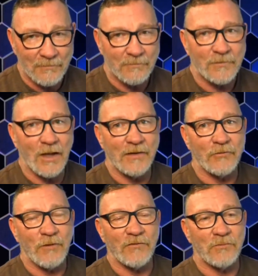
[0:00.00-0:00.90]
Got into
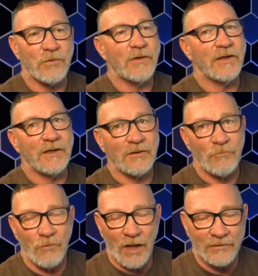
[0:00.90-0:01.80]
resin
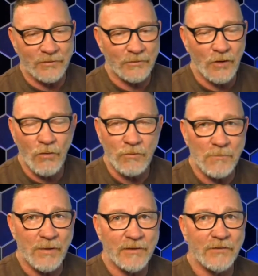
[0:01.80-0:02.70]
printing, watched an
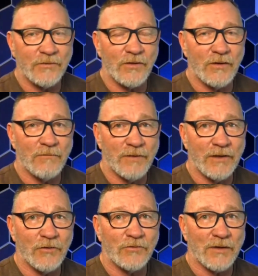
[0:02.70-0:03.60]
overabundance of
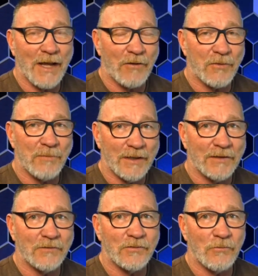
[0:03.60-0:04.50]
videos on how to
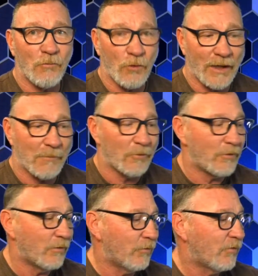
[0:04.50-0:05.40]
paint Warhammer
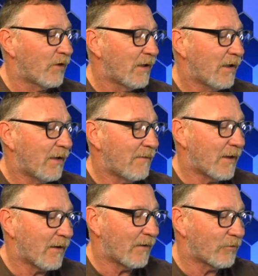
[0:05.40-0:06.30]
dudes. And
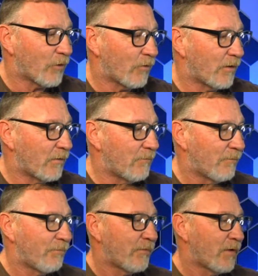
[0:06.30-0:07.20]
then I
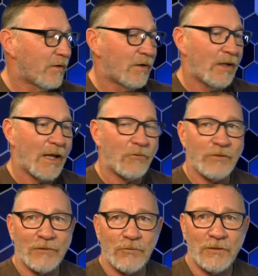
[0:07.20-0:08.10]
was
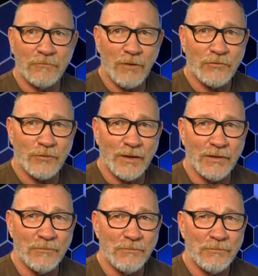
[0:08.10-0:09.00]
like really
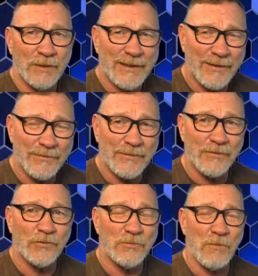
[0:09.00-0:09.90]
frustrated because of the
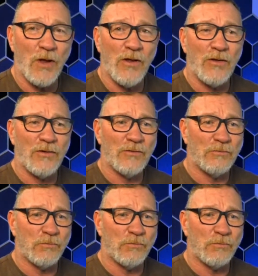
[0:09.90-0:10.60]
small,